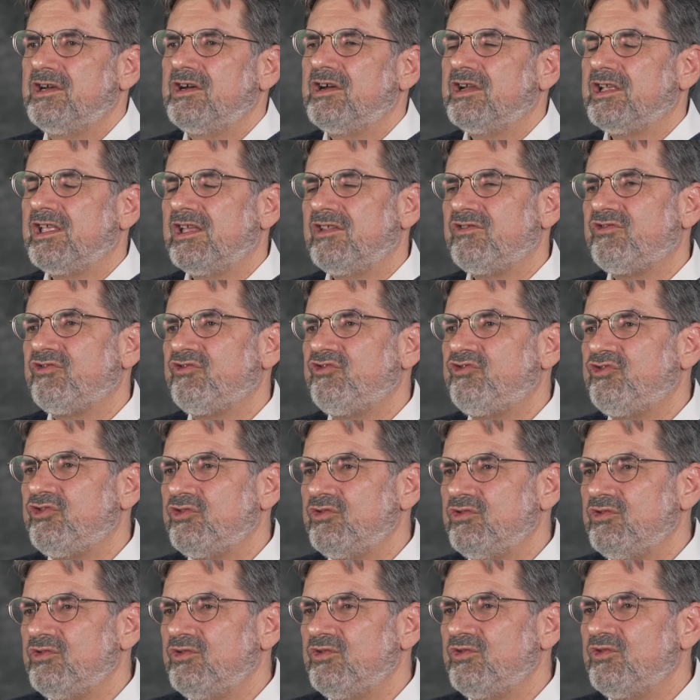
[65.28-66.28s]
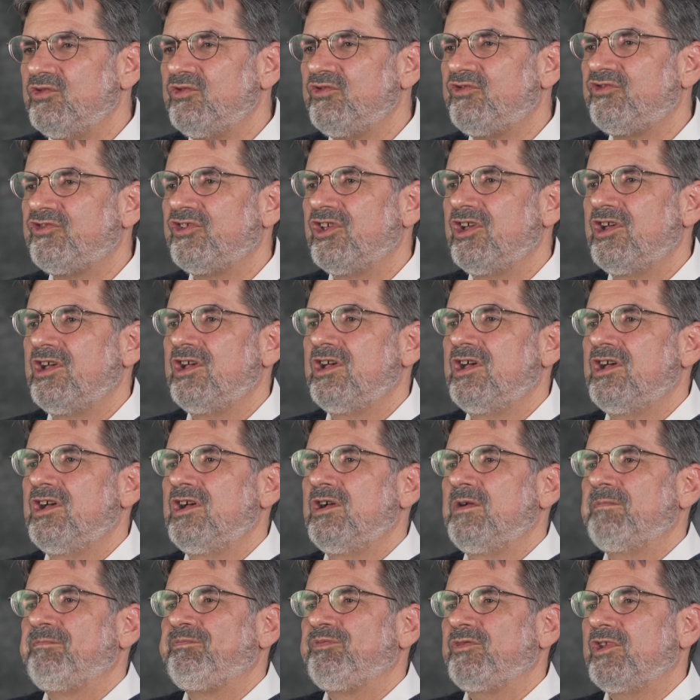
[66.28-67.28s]
against Jews,
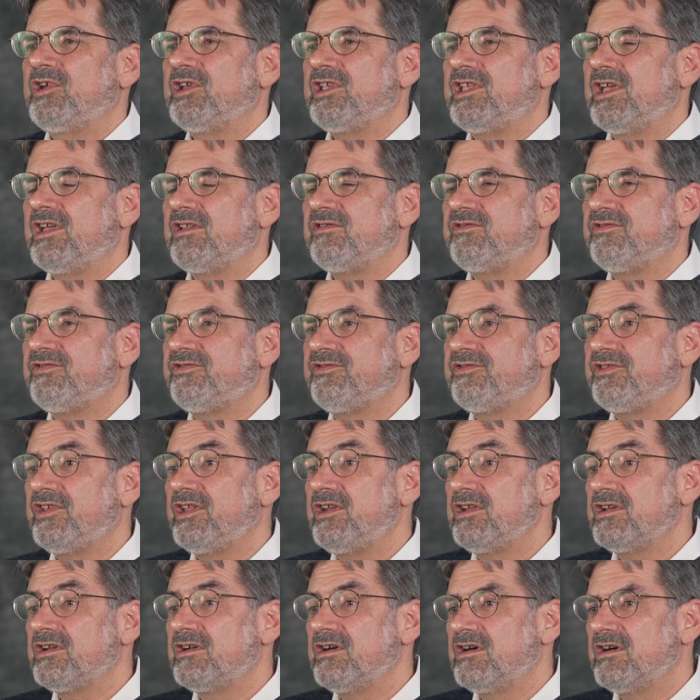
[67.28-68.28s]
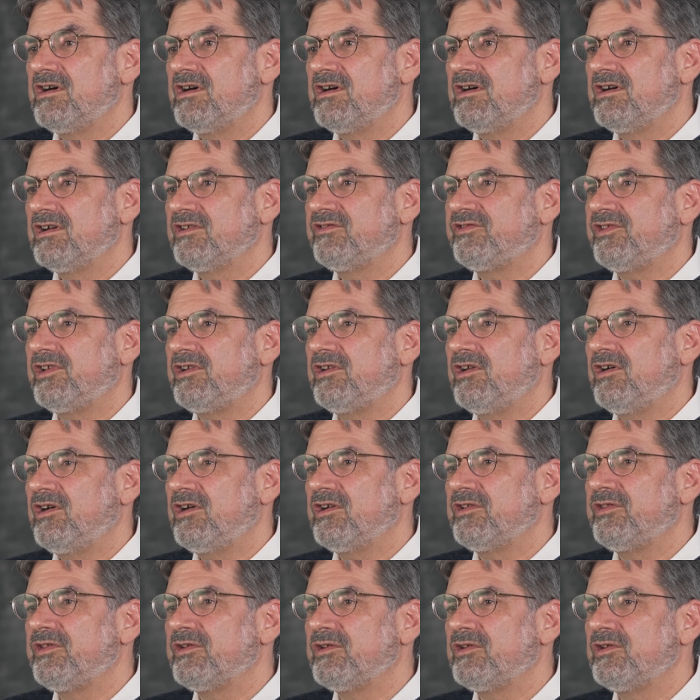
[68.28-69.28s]
against synagogues and
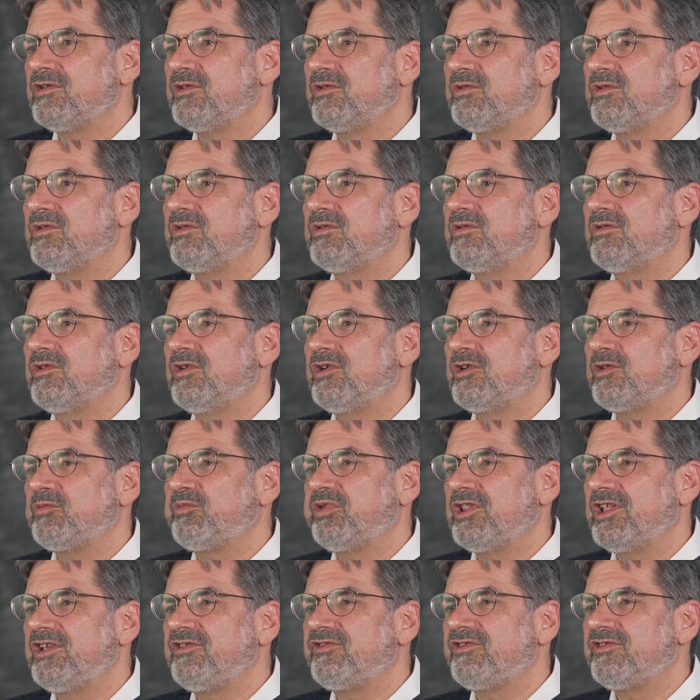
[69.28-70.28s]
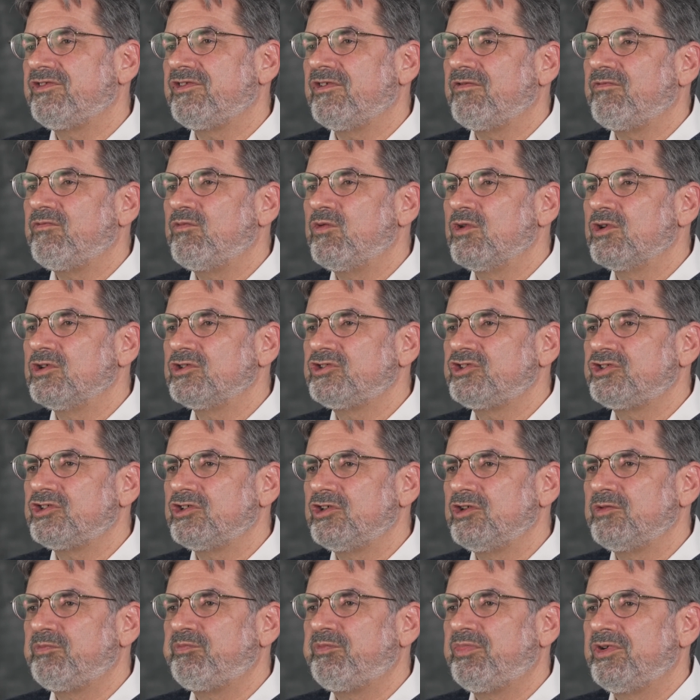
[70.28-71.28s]
other places of
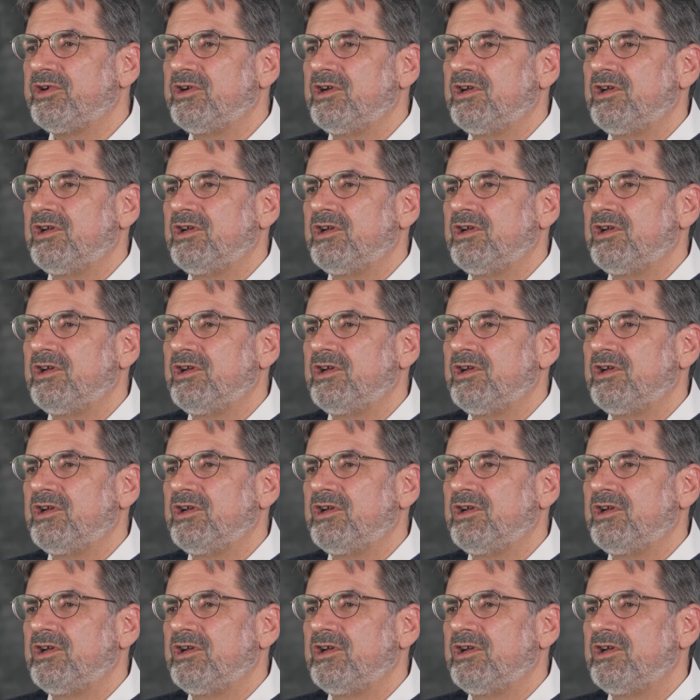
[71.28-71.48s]
worship